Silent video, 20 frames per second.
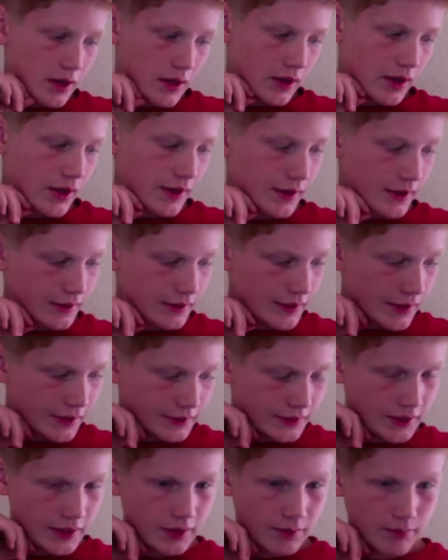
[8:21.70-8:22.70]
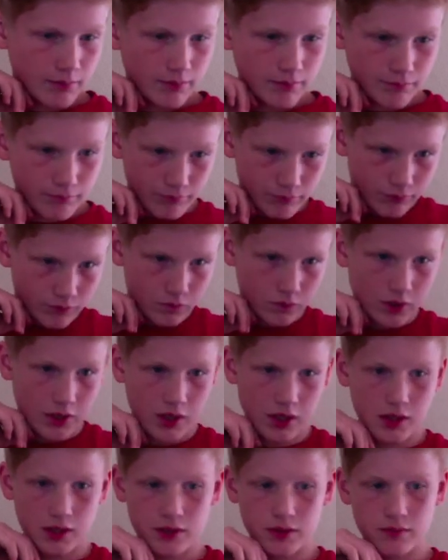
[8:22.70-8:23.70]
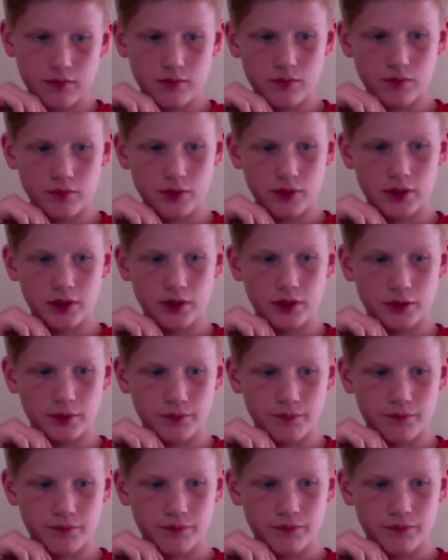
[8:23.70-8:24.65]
I think that's it. Rod, real,